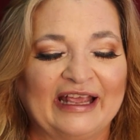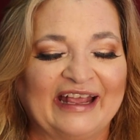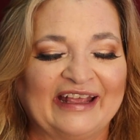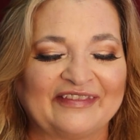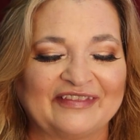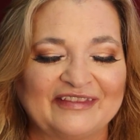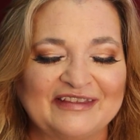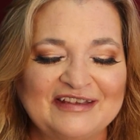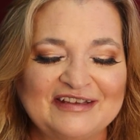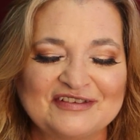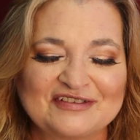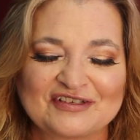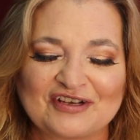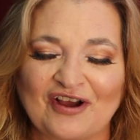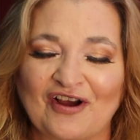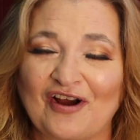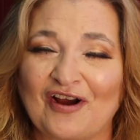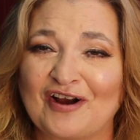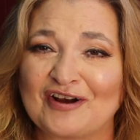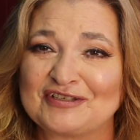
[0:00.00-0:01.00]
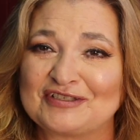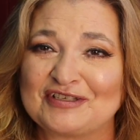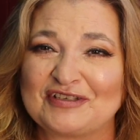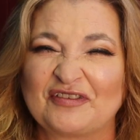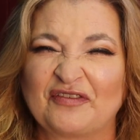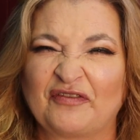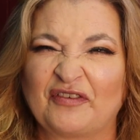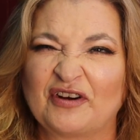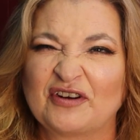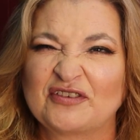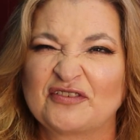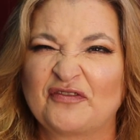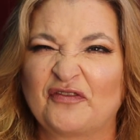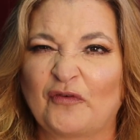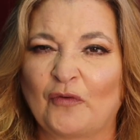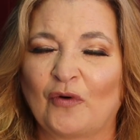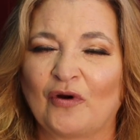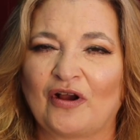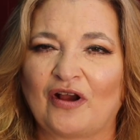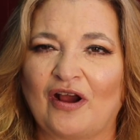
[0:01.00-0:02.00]
And these cards, these first
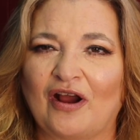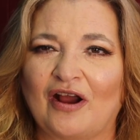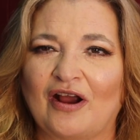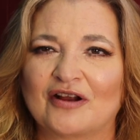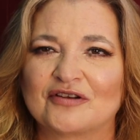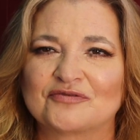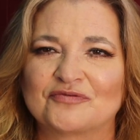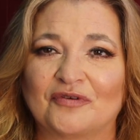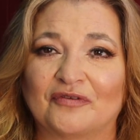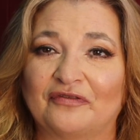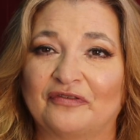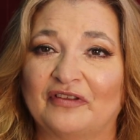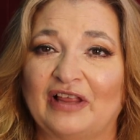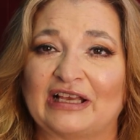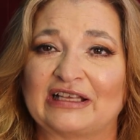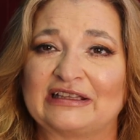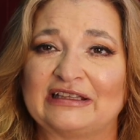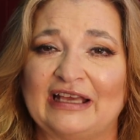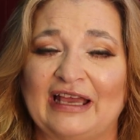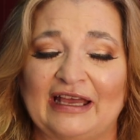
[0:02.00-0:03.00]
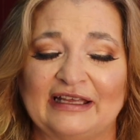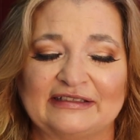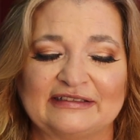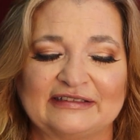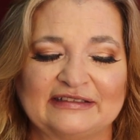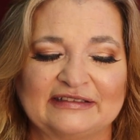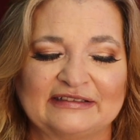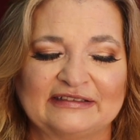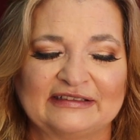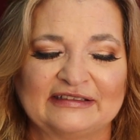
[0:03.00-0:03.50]
4 cards, reflect that.